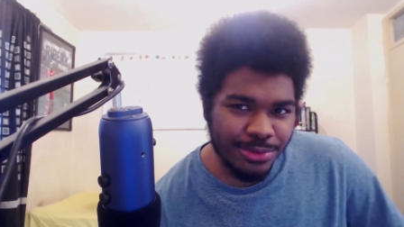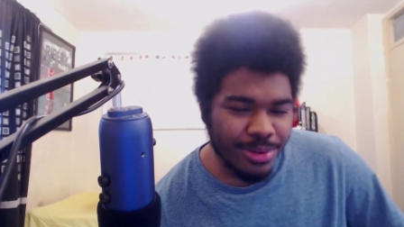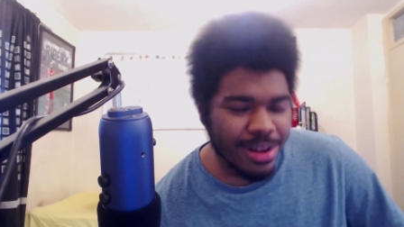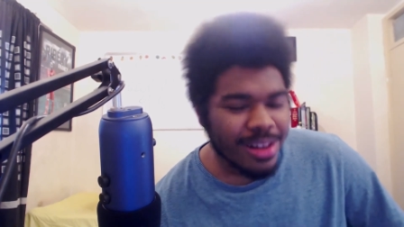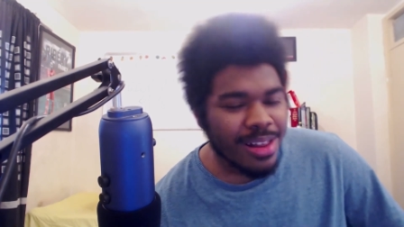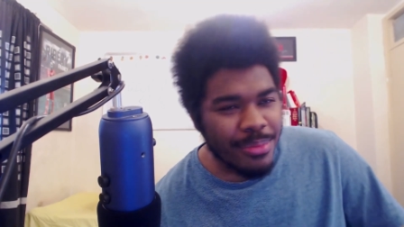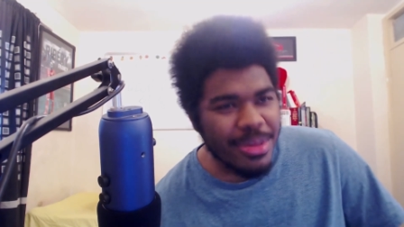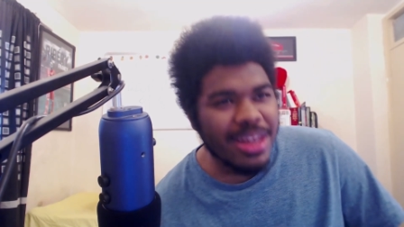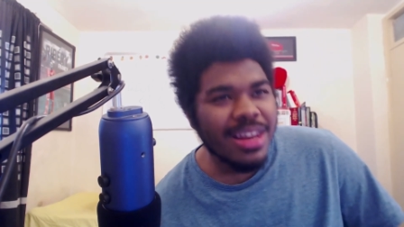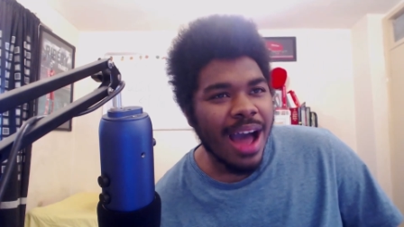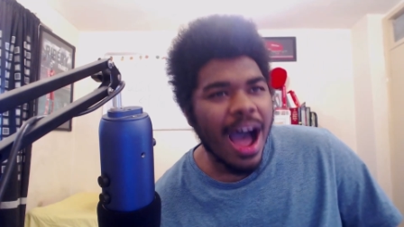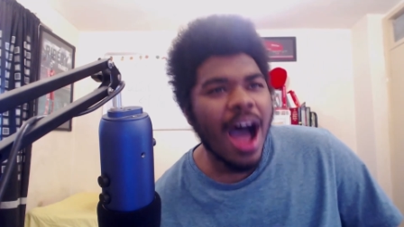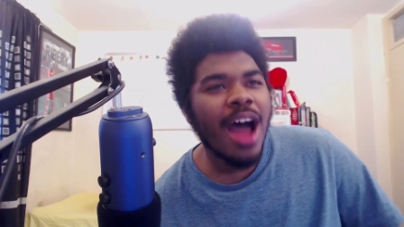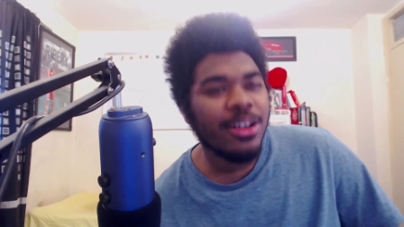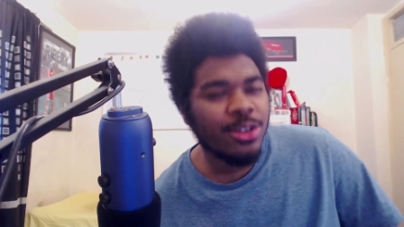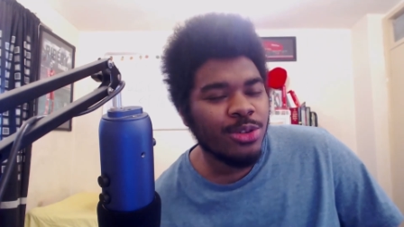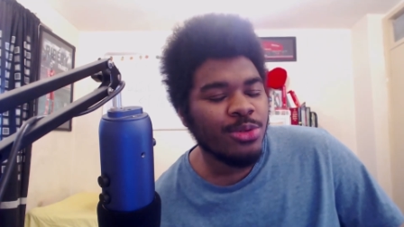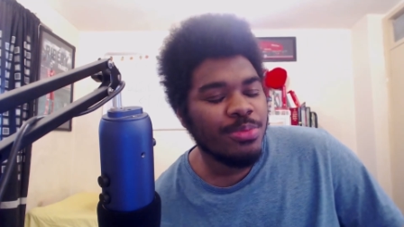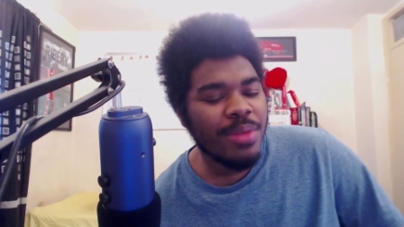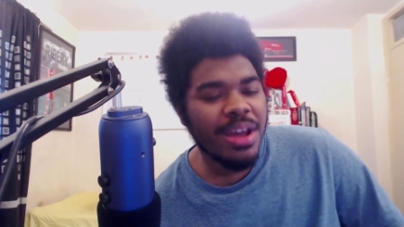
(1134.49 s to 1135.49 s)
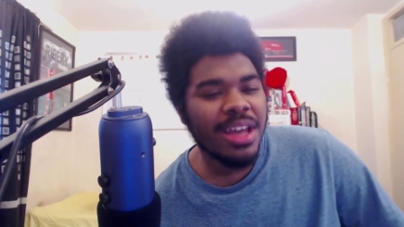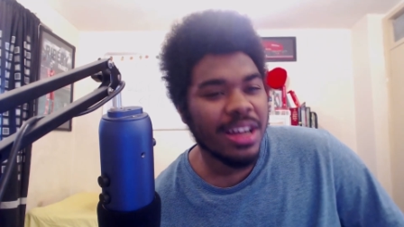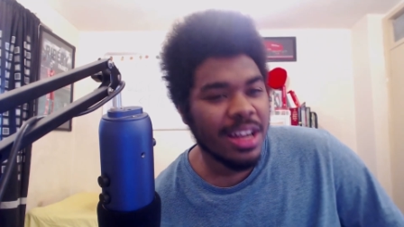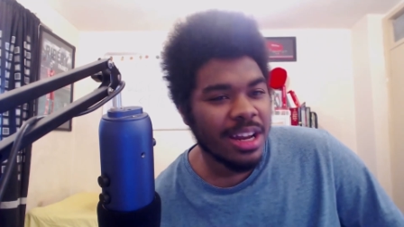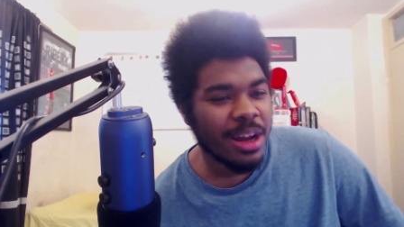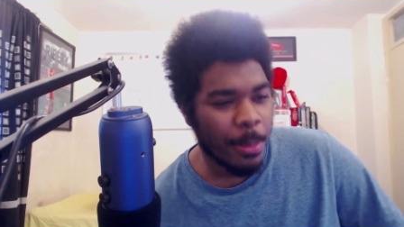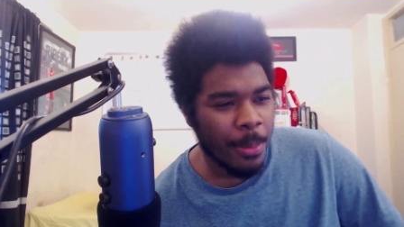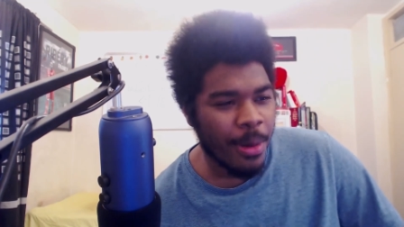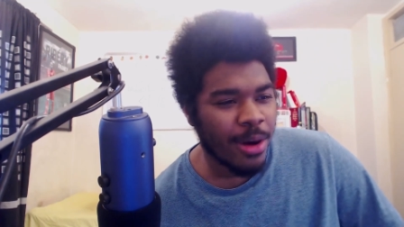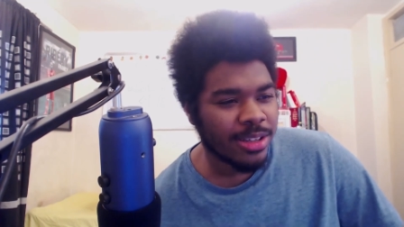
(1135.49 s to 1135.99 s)
I mean, I do mean it in
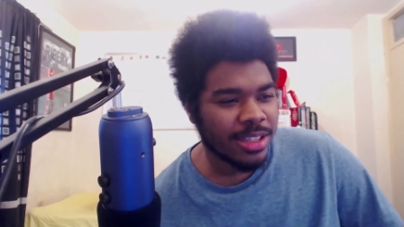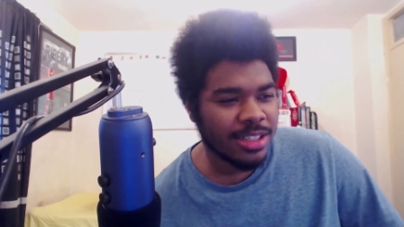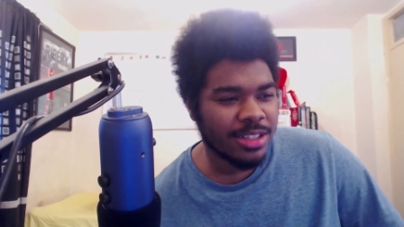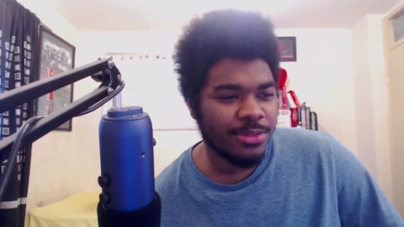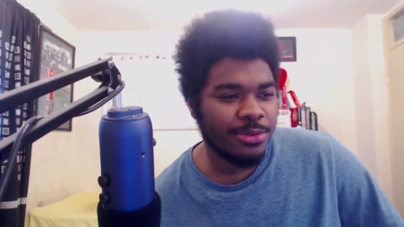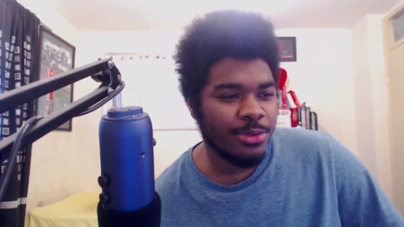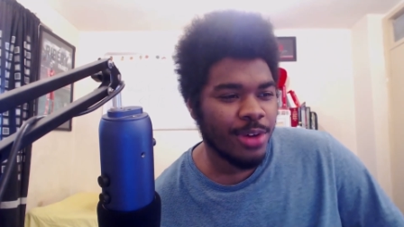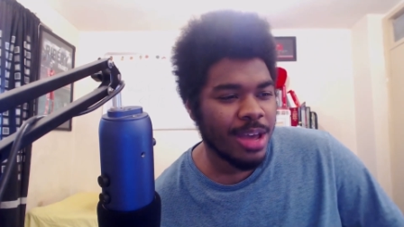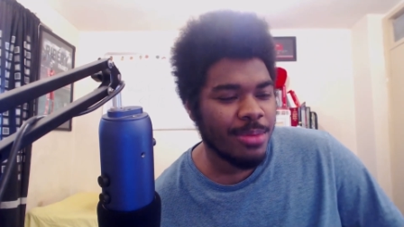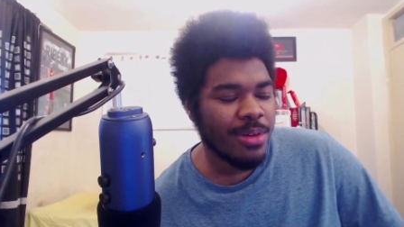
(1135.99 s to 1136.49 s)
a positive way,